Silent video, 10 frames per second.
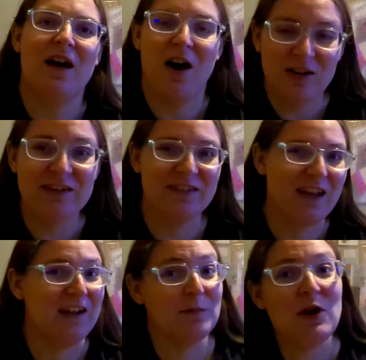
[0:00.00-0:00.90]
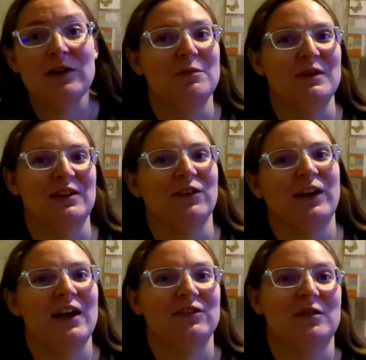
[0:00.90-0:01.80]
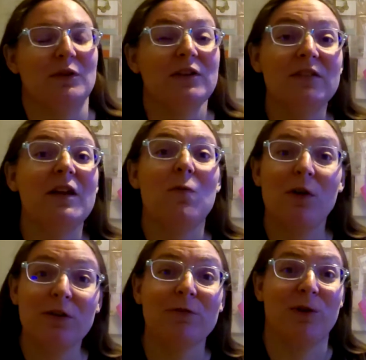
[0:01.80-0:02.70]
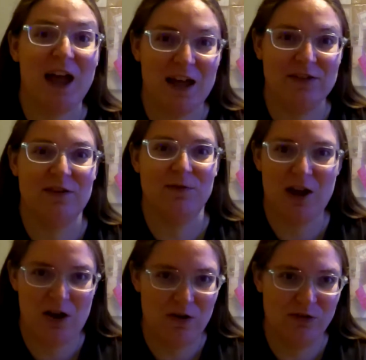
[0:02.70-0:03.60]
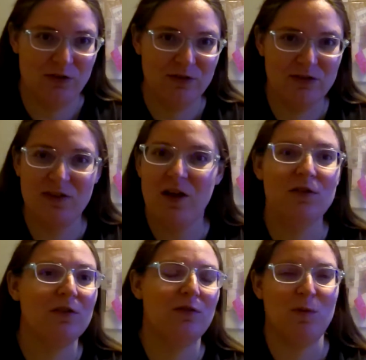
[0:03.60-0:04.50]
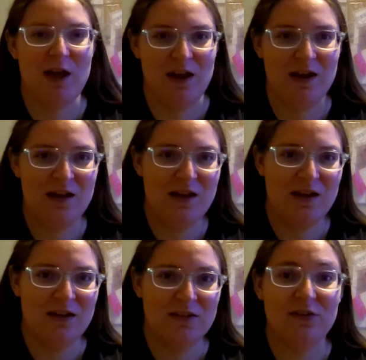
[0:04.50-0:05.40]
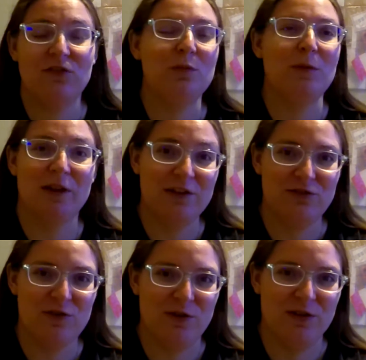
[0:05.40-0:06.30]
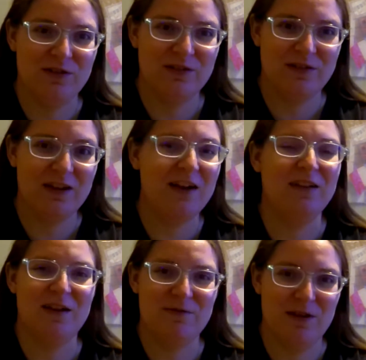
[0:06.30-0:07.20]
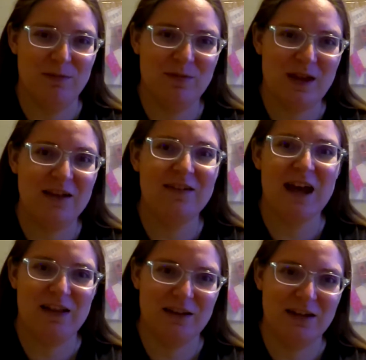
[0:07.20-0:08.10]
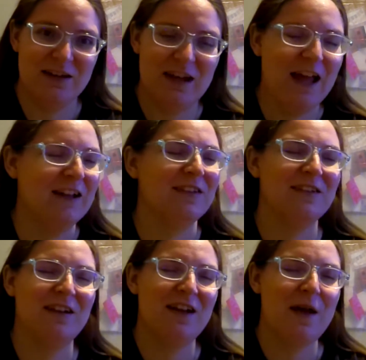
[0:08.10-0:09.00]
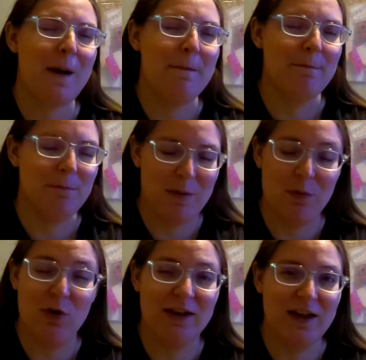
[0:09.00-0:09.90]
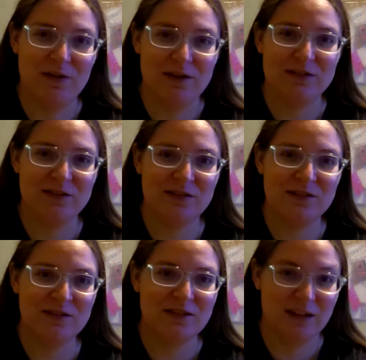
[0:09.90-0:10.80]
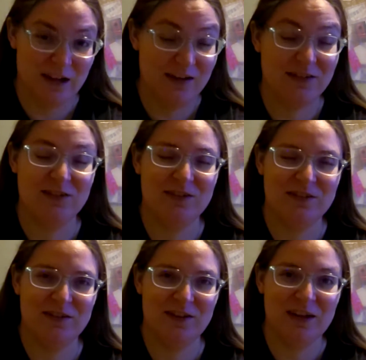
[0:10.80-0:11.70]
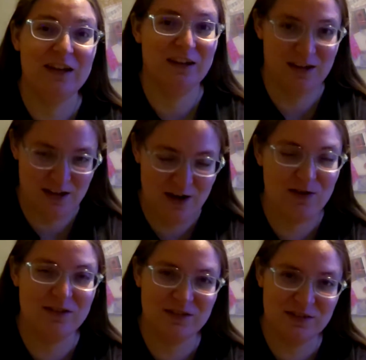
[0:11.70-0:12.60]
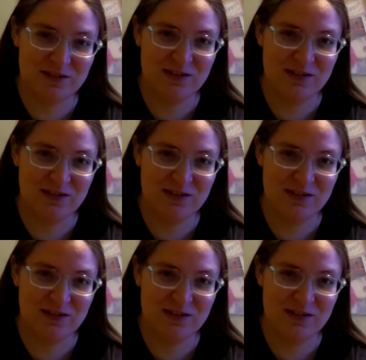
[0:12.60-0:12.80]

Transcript: honestly, and I'm not even being sarcastic, but it is a wonderful cast of characters along the way, such as people like Joker, gotta love him, and Tally, and my boy Garrus. Yes, Garrus.